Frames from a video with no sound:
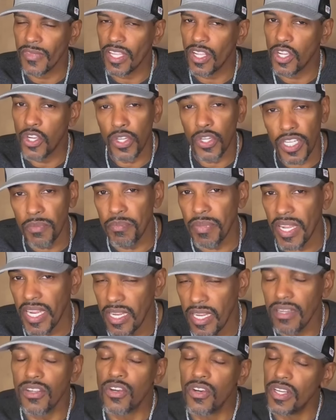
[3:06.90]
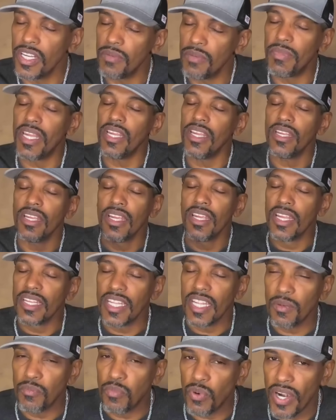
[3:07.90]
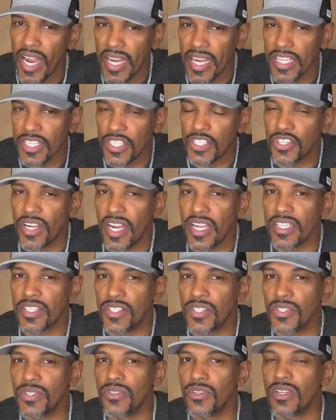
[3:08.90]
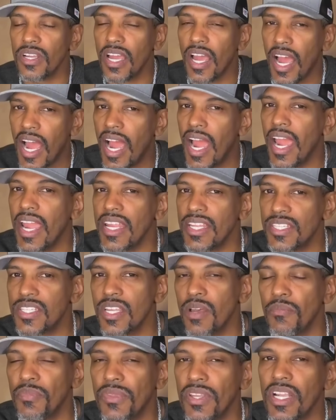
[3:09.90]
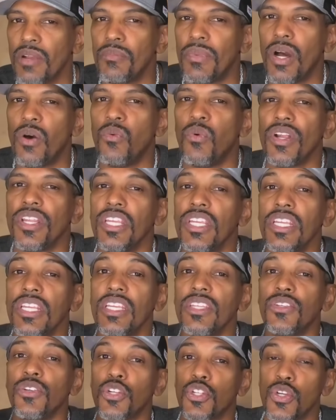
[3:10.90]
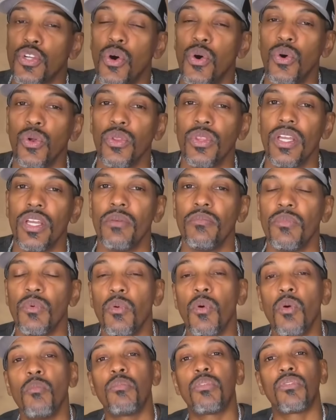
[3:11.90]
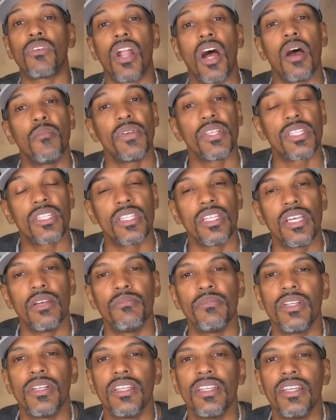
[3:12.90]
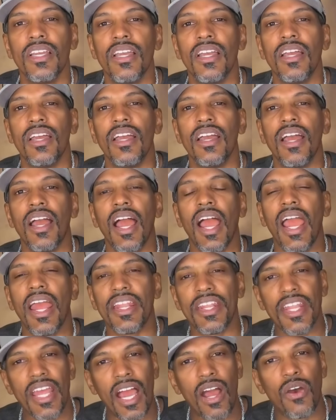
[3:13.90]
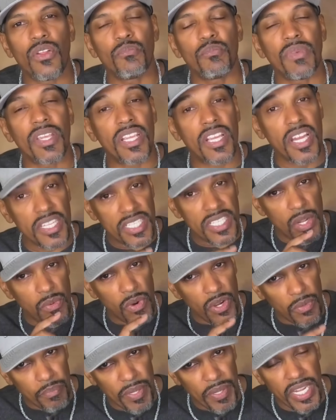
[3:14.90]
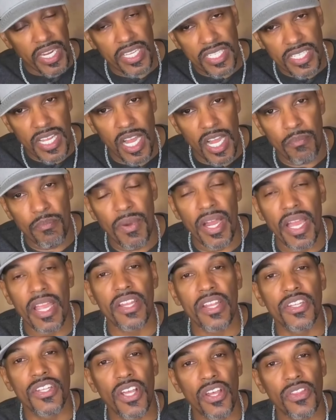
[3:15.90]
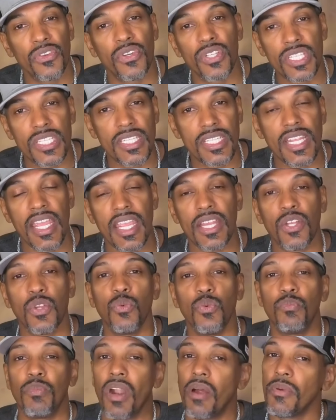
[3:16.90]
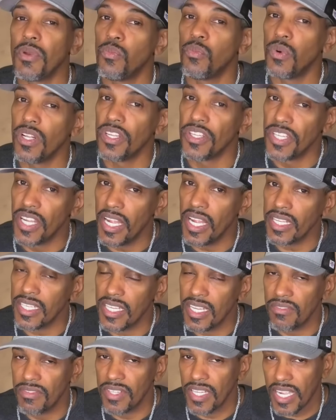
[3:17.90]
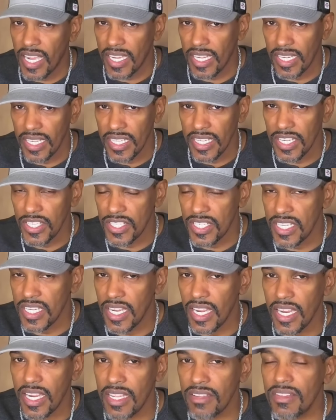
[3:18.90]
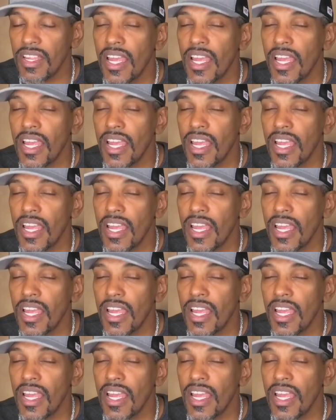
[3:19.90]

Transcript: Could it be, could it be, that Bragg is trying to hide something about what he either told them, promised them, and now, because they were picked up by another state who probably will not give the kind of leniency he gave,